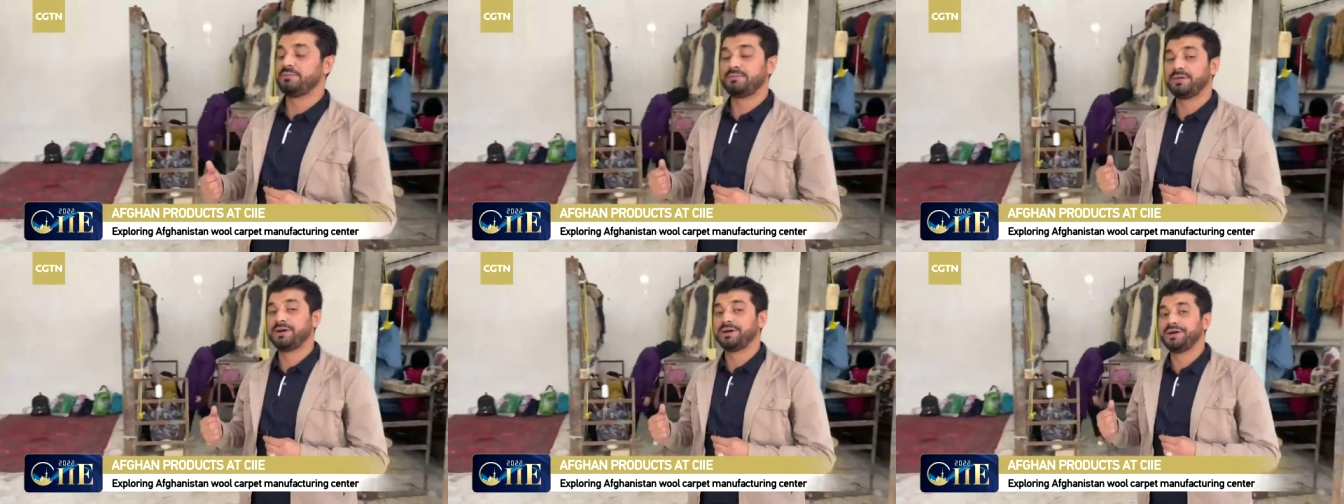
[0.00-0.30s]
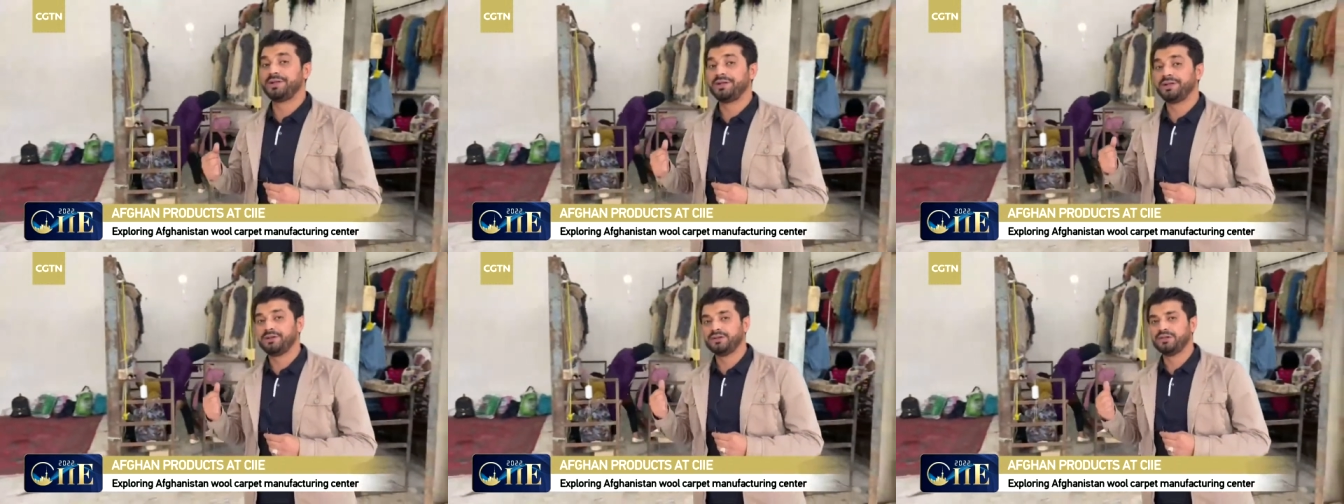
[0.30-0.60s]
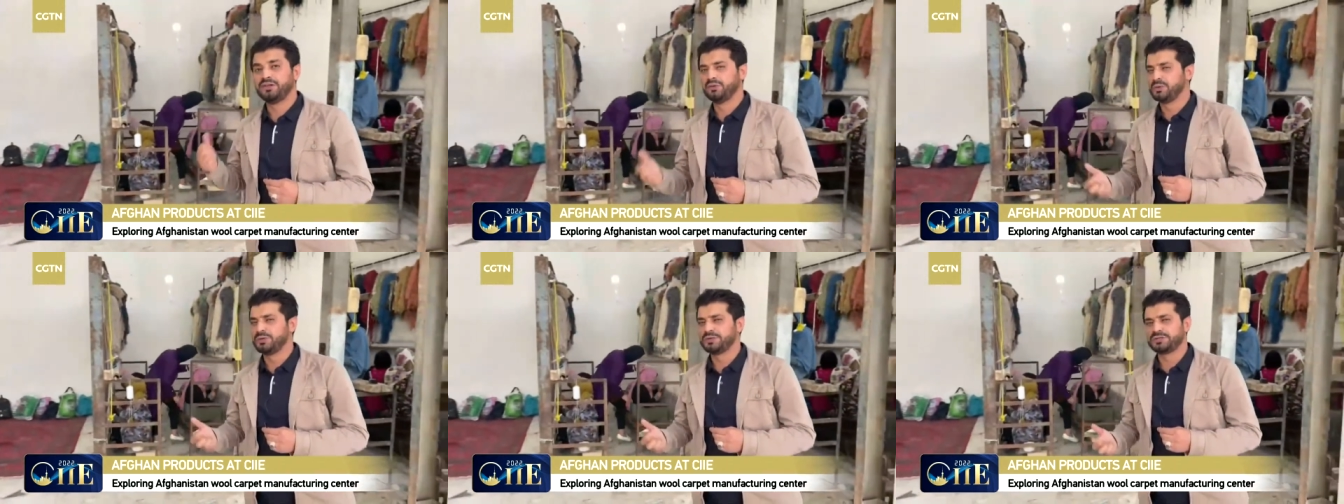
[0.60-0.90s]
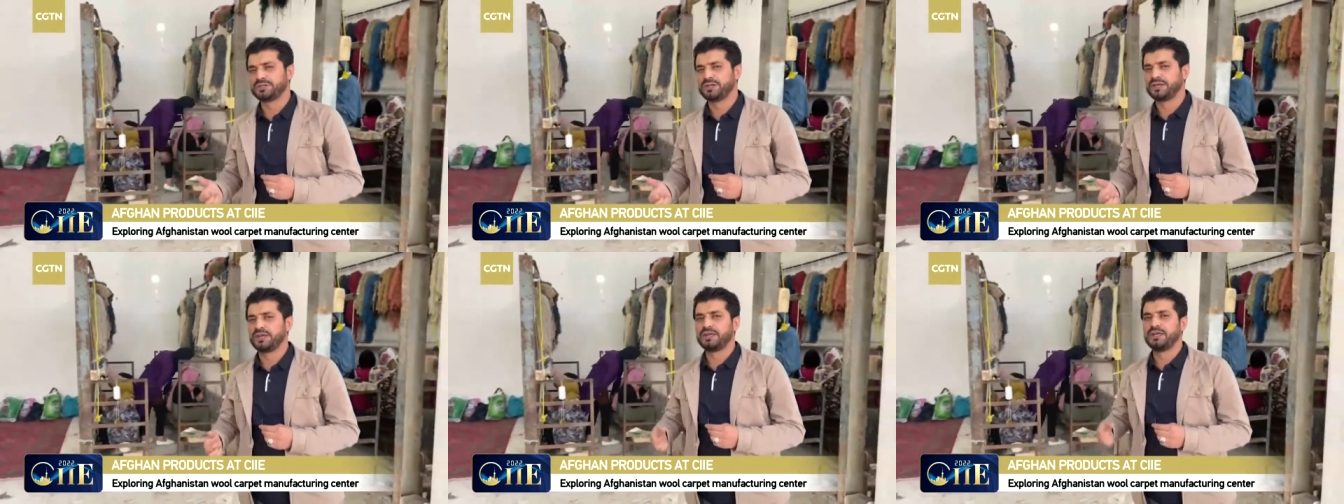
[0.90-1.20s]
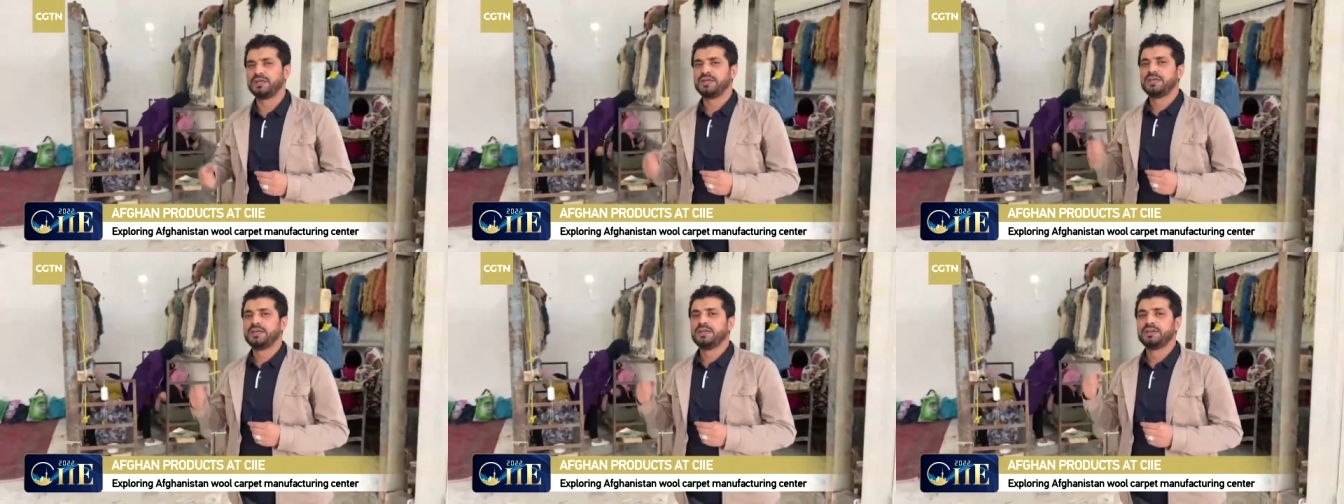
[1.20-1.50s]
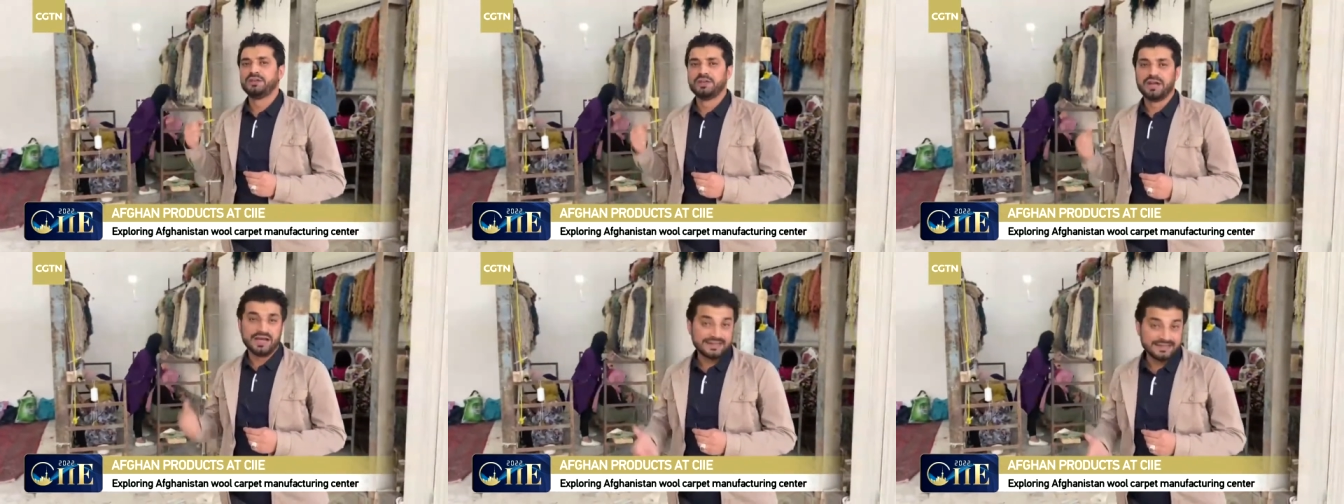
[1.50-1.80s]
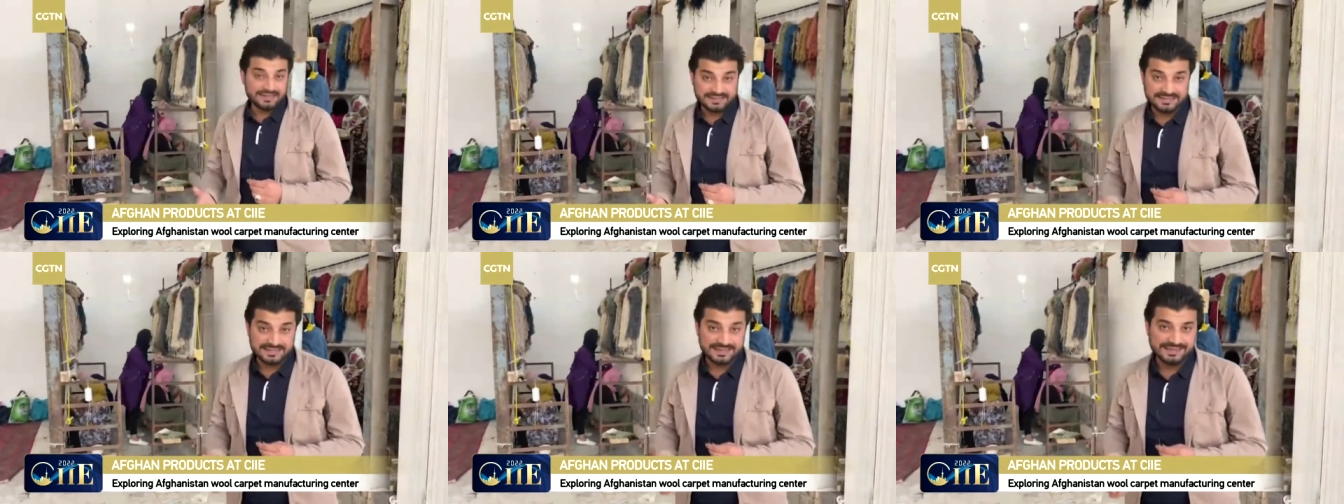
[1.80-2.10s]
but USA,
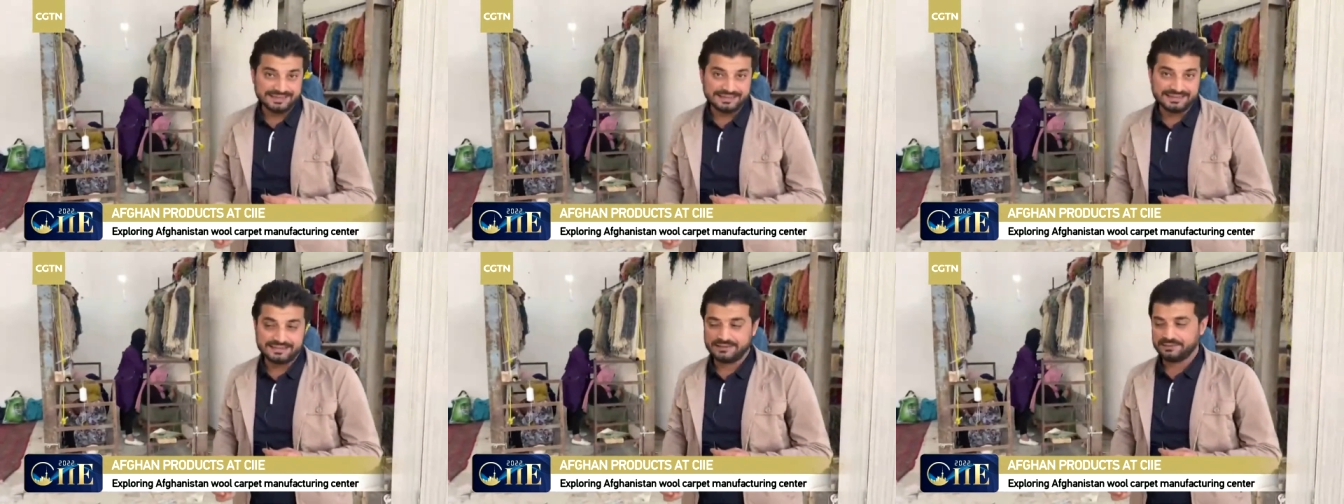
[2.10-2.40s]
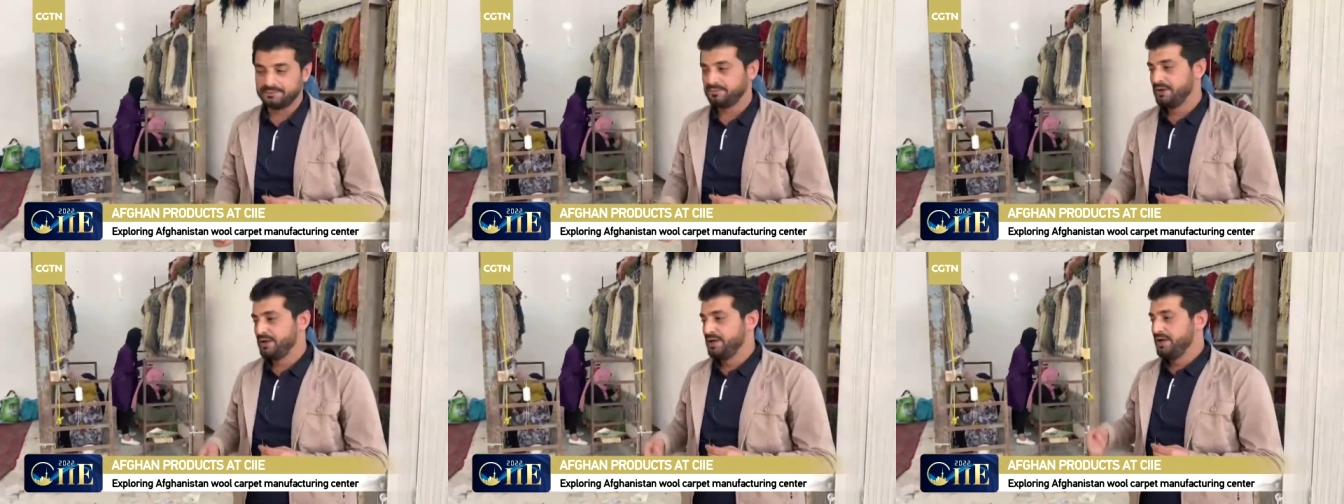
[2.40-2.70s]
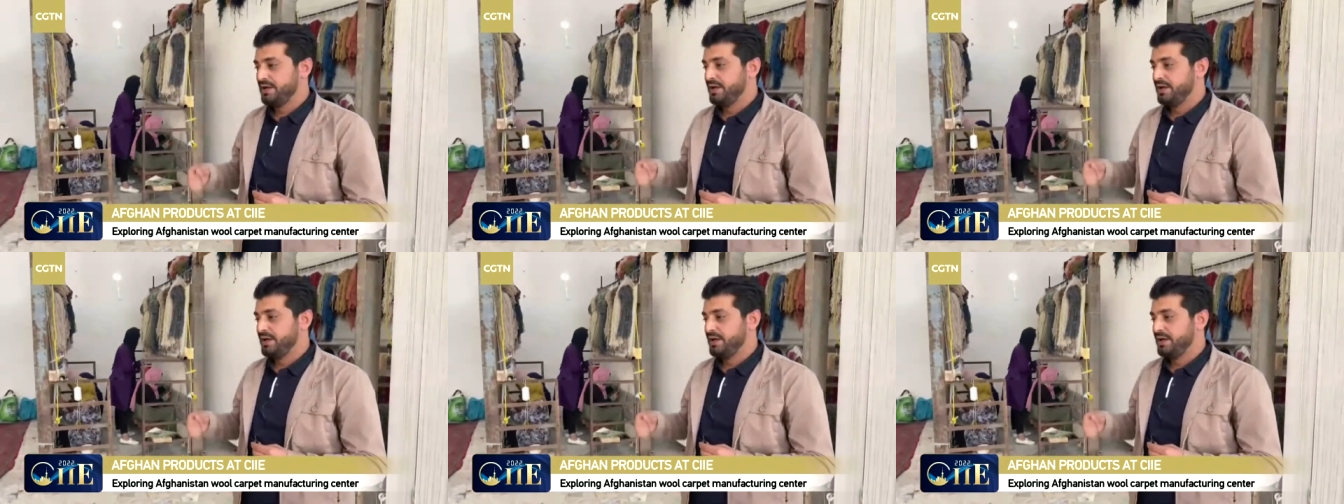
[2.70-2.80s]
United Kingdom,